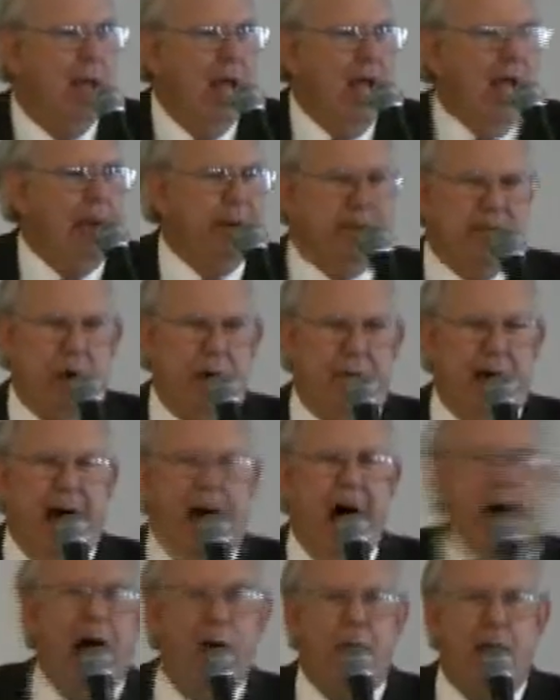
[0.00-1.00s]
He was on the
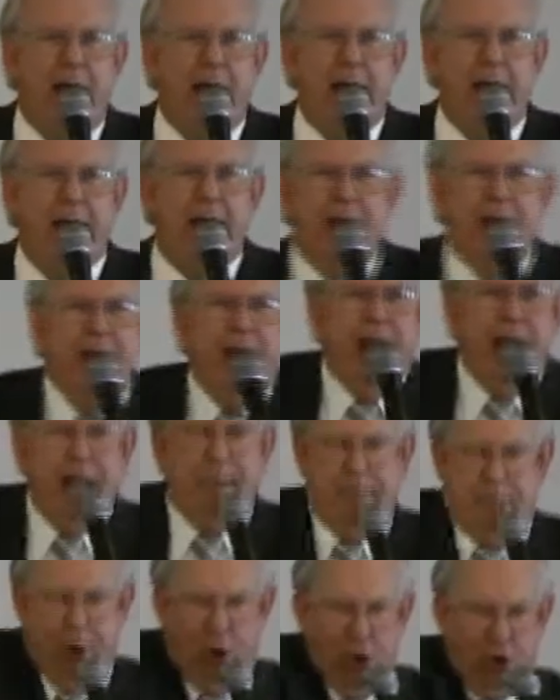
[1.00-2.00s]
highway.
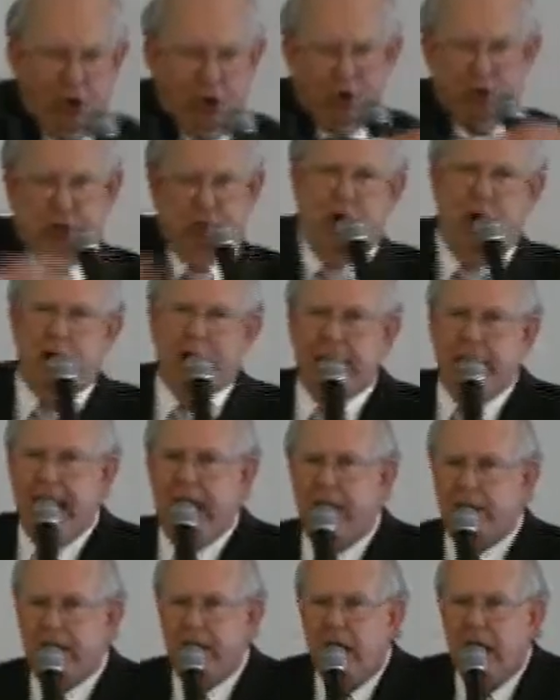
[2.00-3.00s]
He pulled his truck
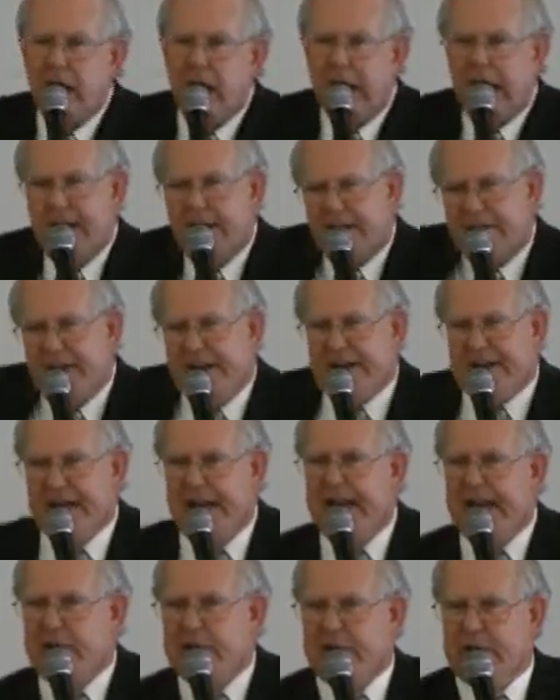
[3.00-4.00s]
down into the
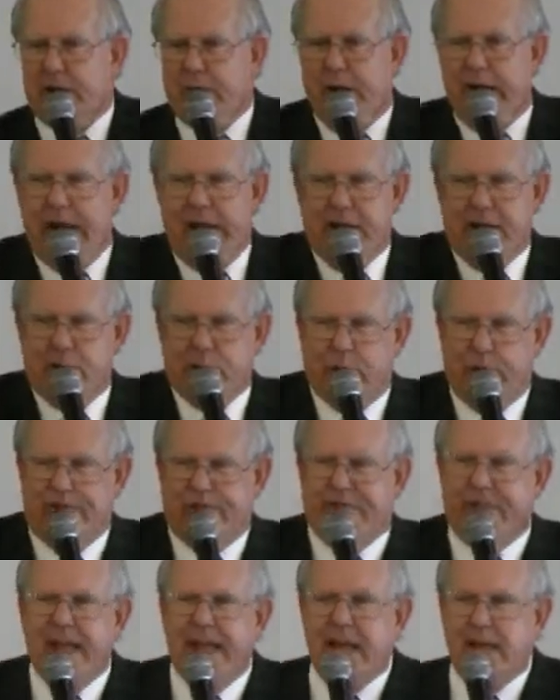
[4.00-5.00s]
ditch, ran into a
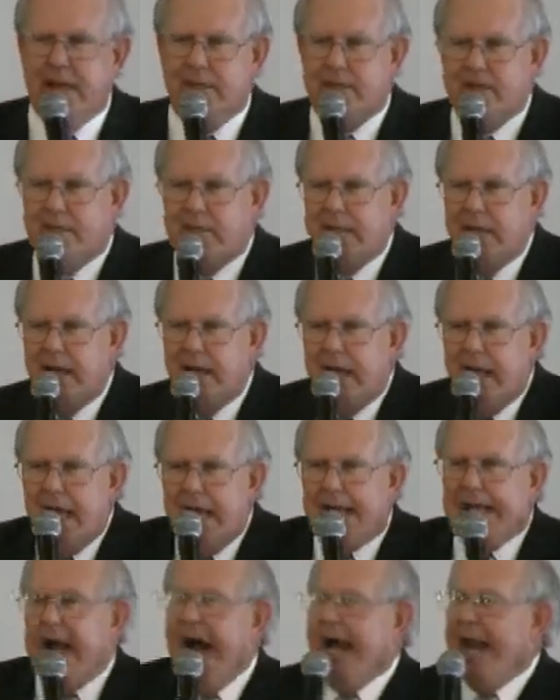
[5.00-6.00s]
fence
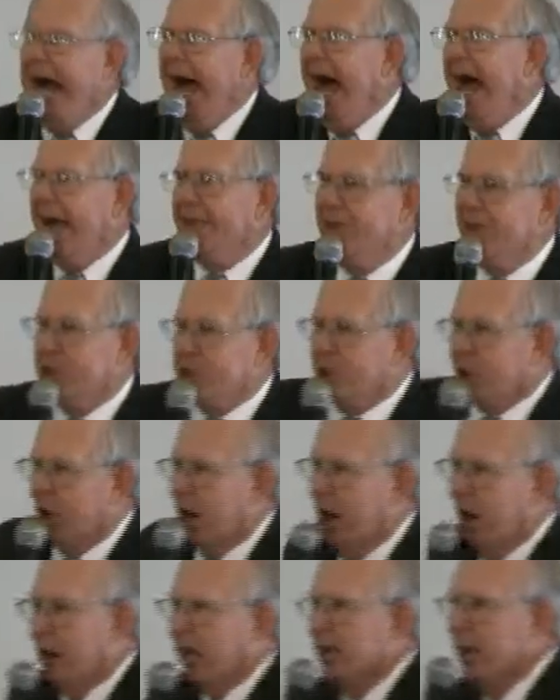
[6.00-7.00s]
got out of his
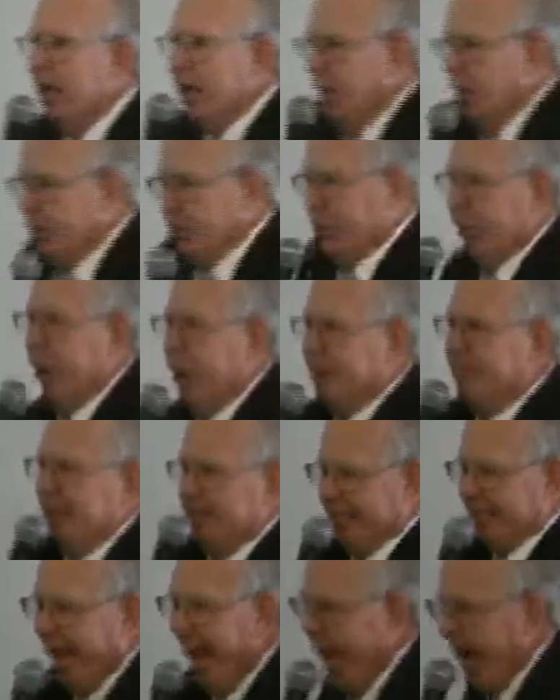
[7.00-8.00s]
truck, stood
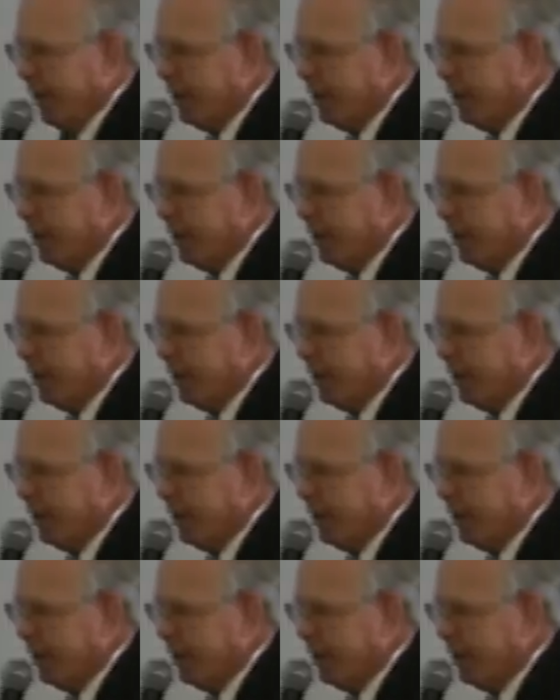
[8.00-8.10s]
beside